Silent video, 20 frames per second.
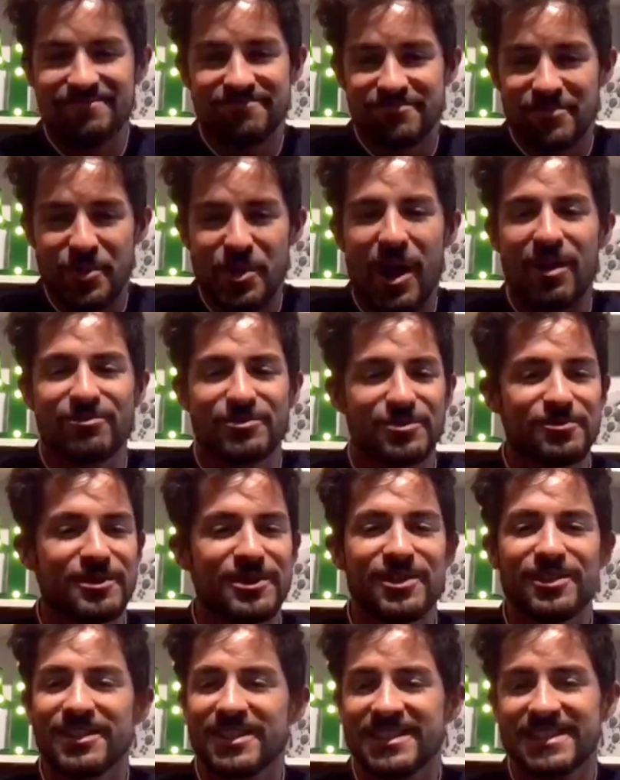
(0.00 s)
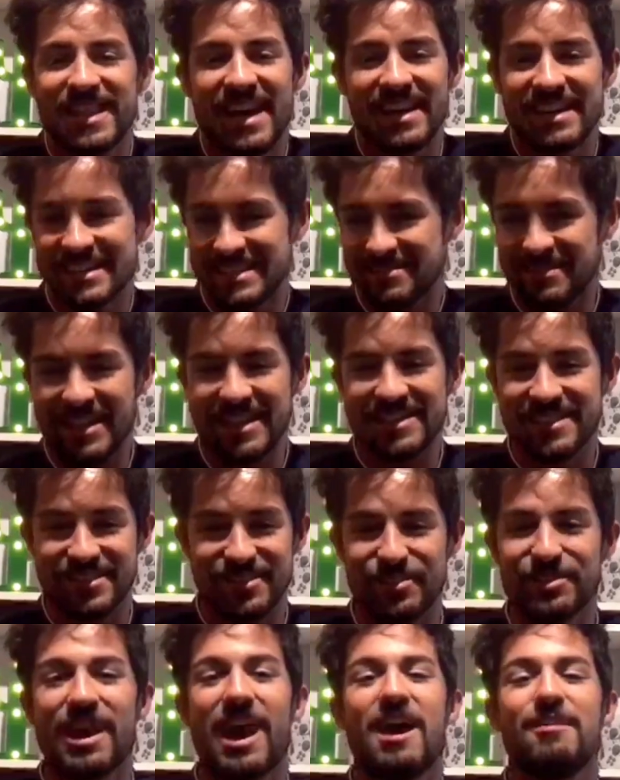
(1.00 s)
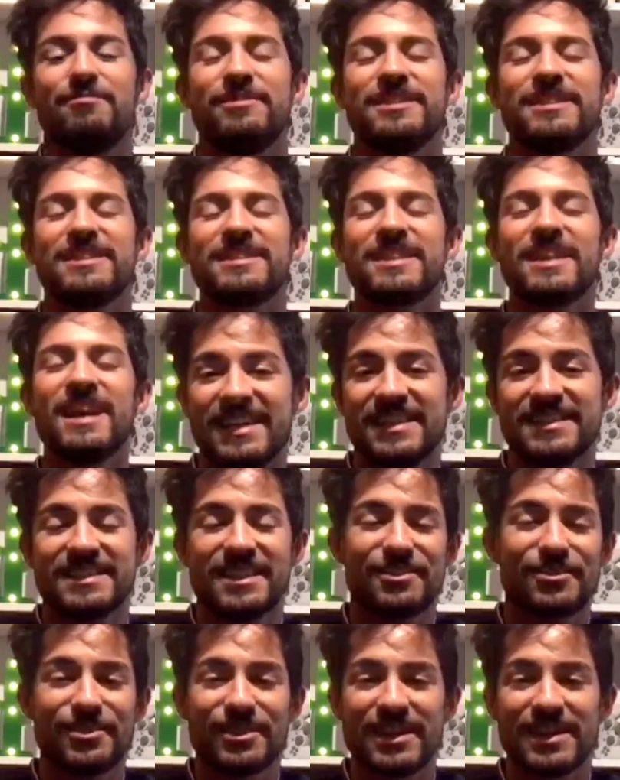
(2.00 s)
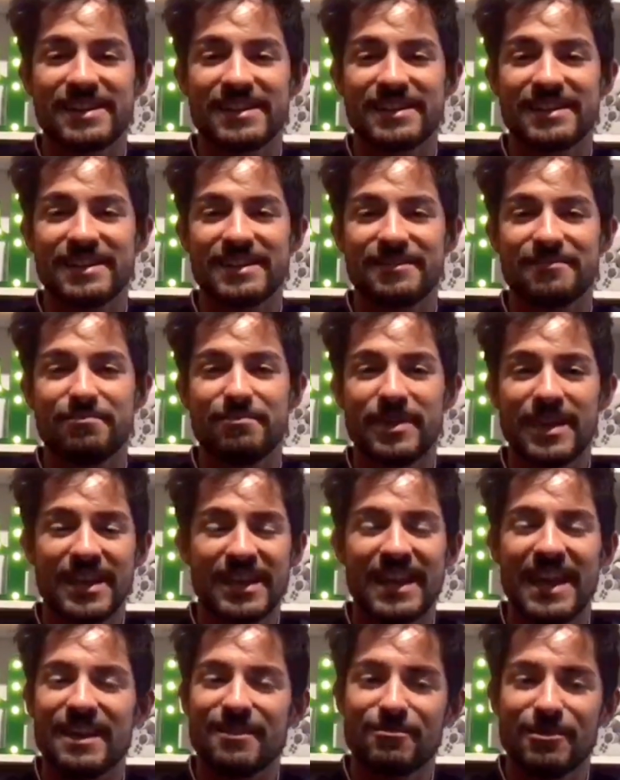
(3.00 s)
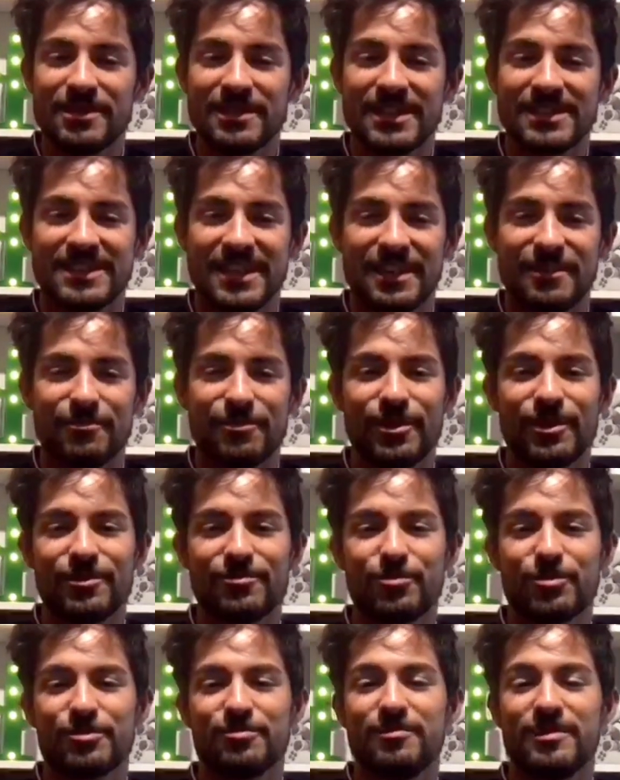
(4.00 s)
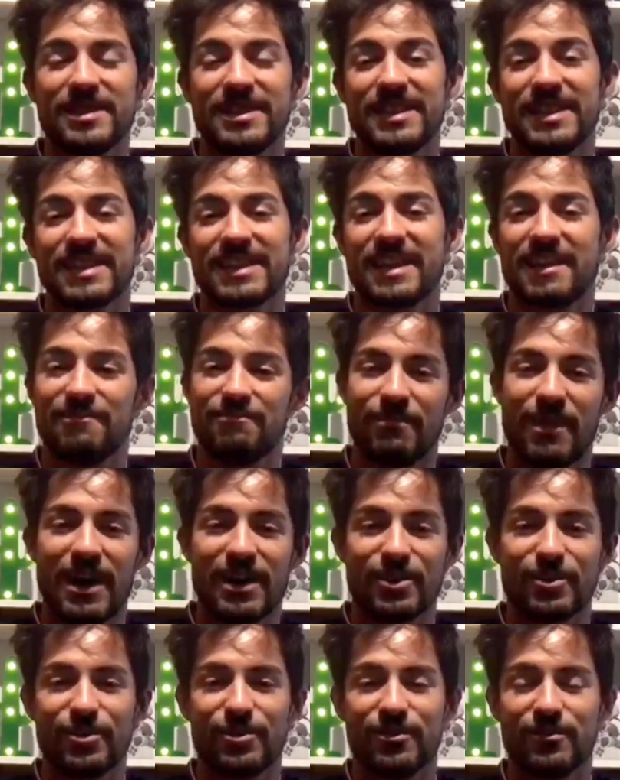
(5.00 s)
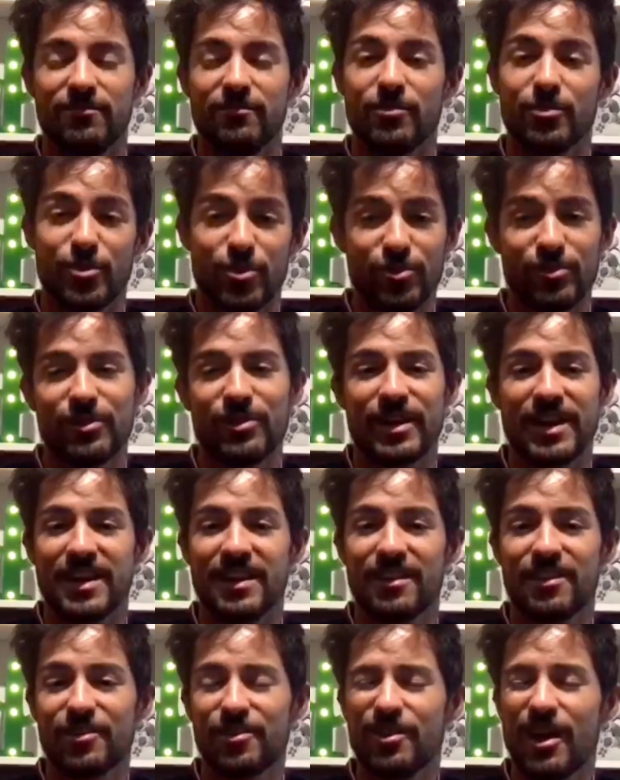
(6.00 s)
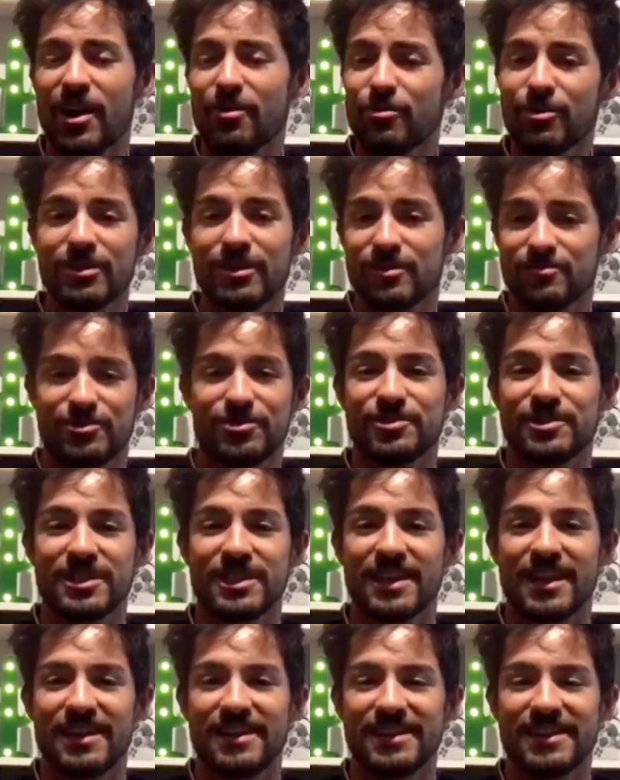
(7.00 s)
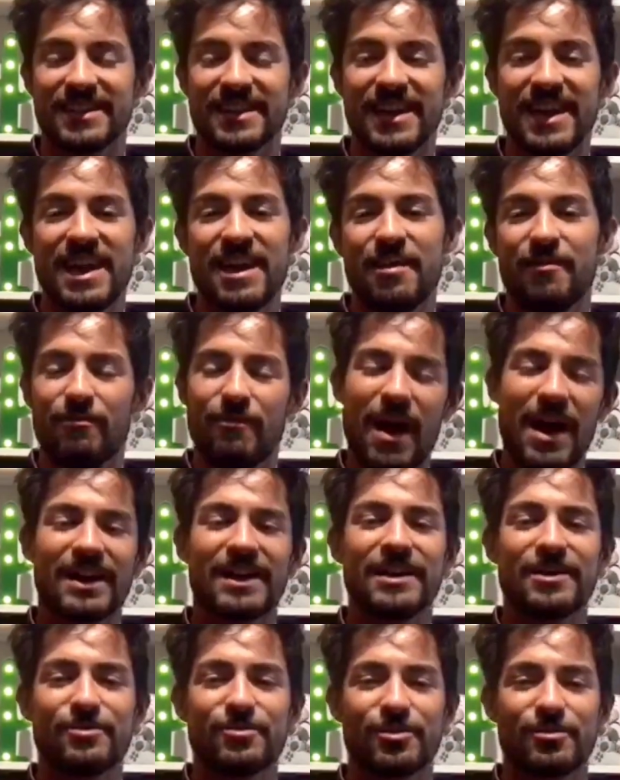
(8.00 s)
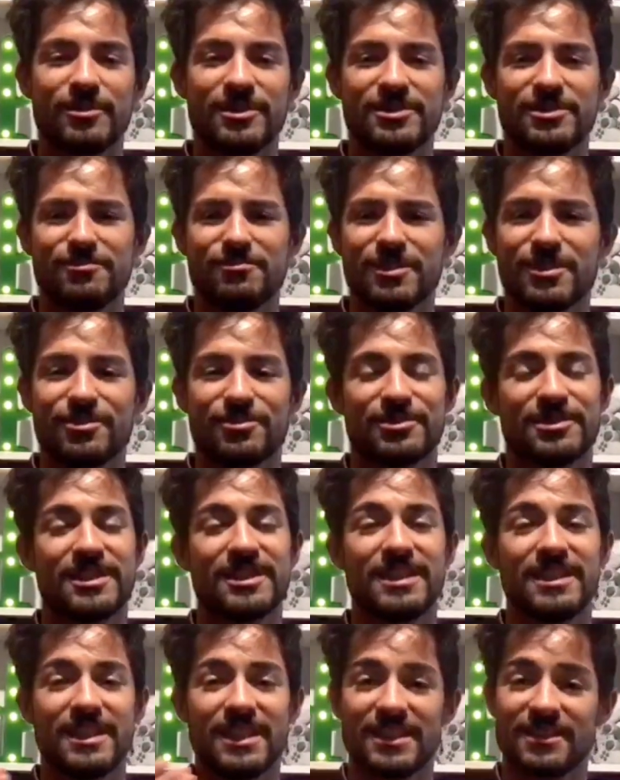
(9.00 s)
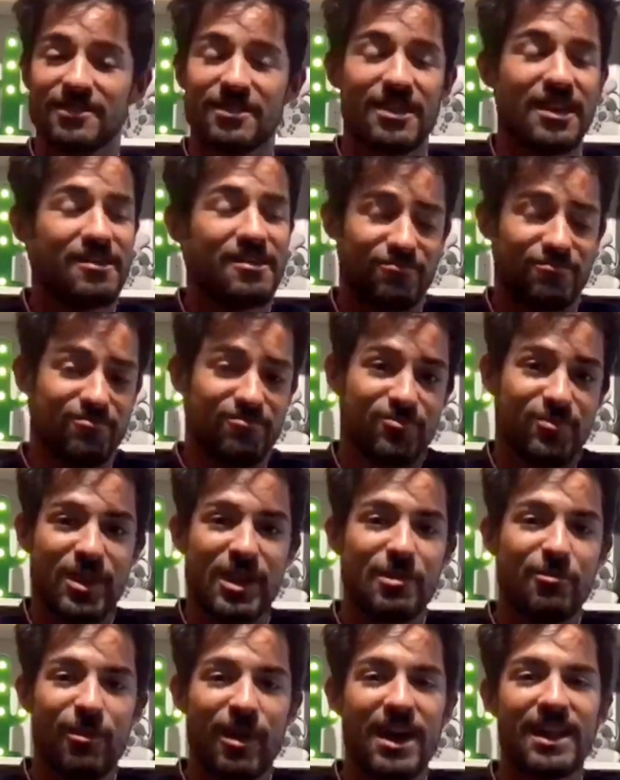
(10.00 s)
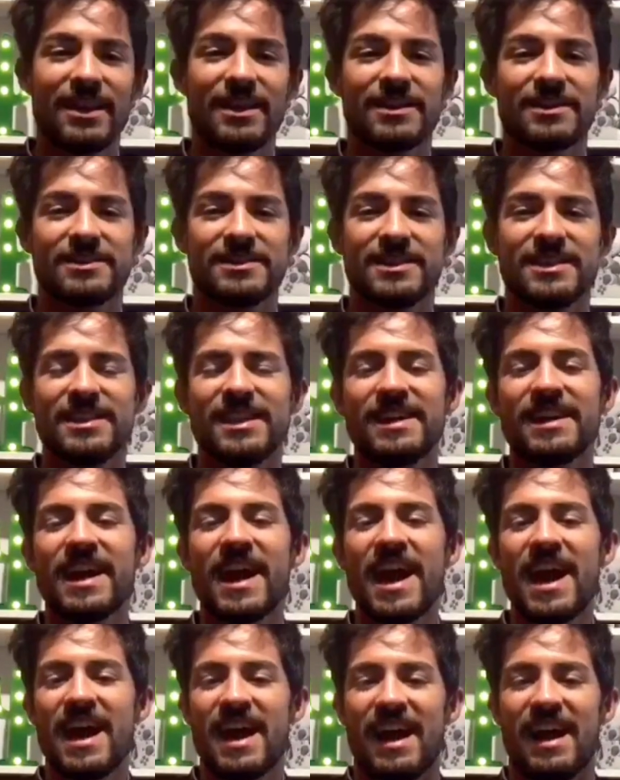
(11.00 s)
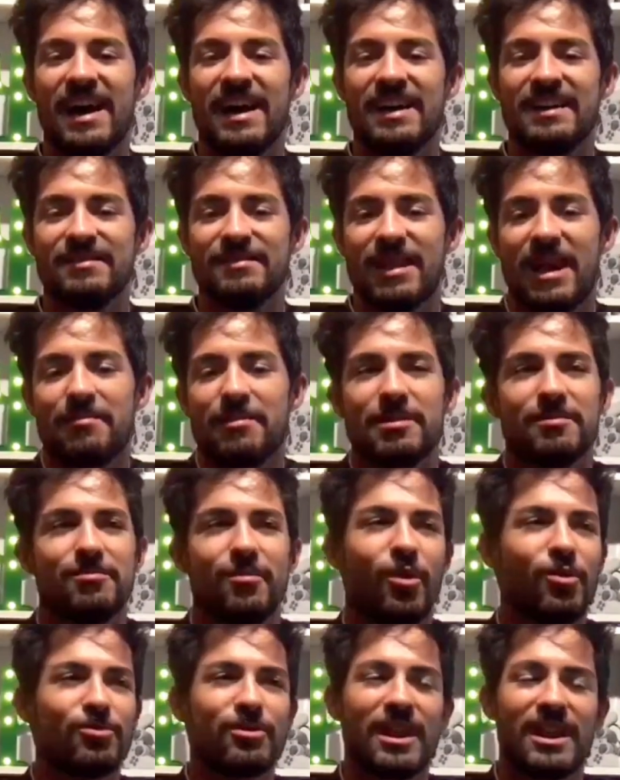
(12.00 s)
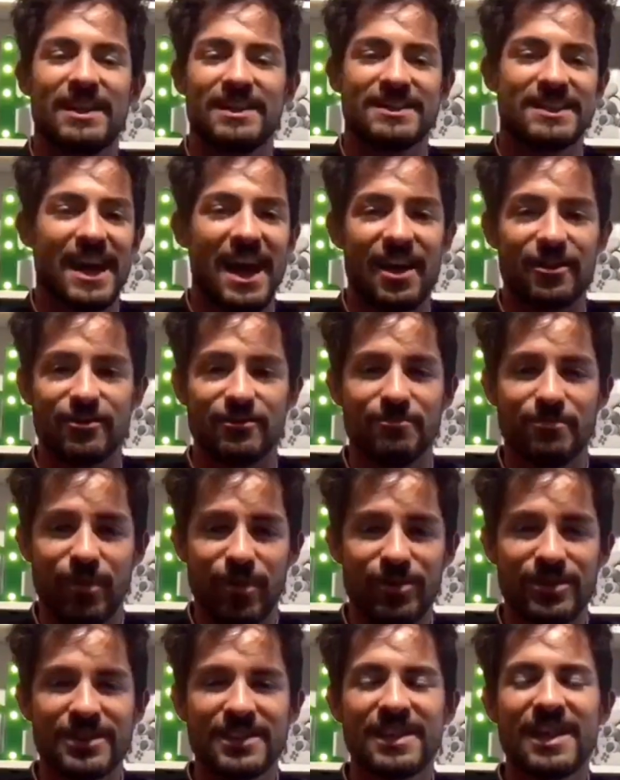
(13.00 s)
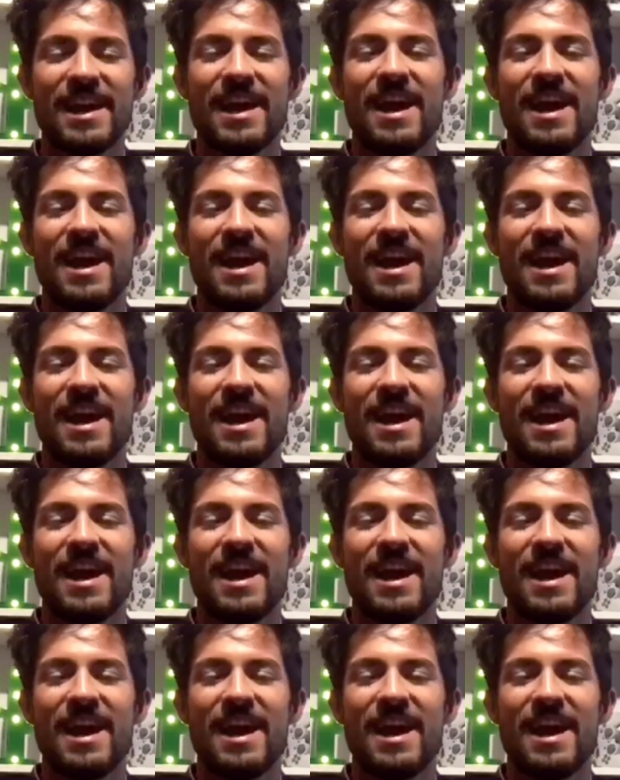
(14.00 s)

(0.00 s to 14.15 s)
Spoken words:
we have to be honest, and it's not happening. There's another big name in the table, would be the comeback of Ruth Lorenzo. I would love to see her back in Eurovision because she did it really well her year. I mean, vocals are on point.